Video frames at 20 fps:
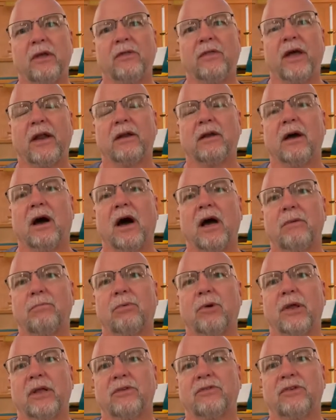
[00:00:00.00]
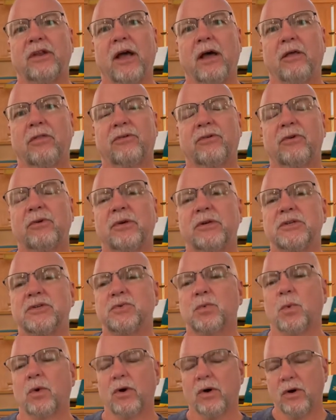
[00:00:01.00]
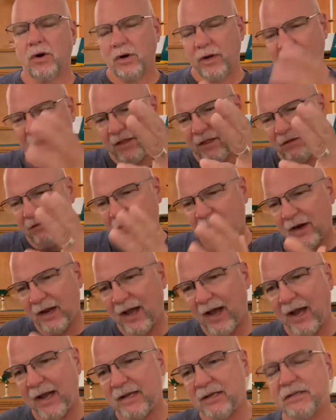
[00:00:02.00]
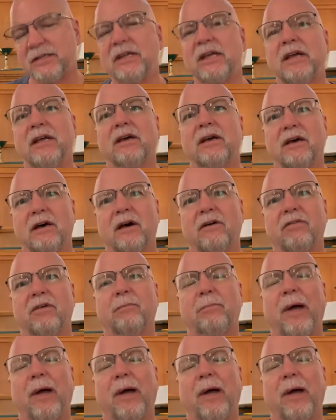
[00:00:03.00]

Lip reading: that God brings down through his word and the very idea of the